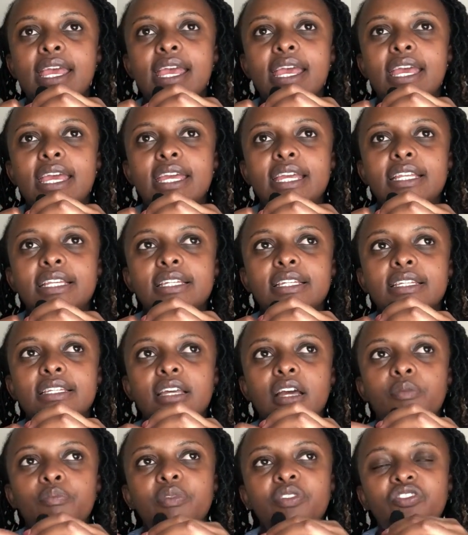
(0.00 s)
and
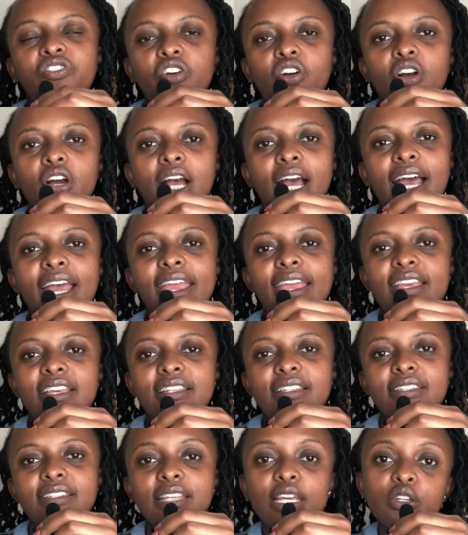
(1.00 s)
before I
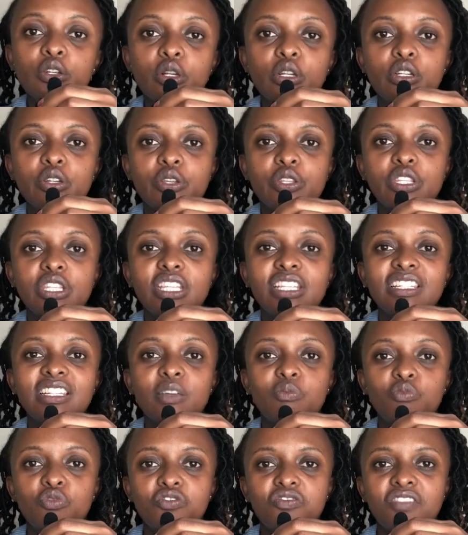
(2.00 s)
settled on these
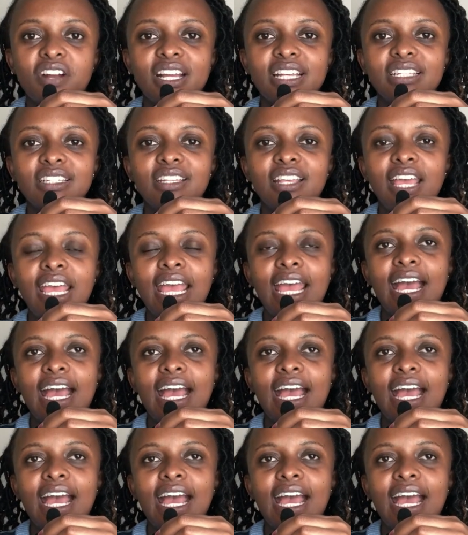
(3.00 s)
movers,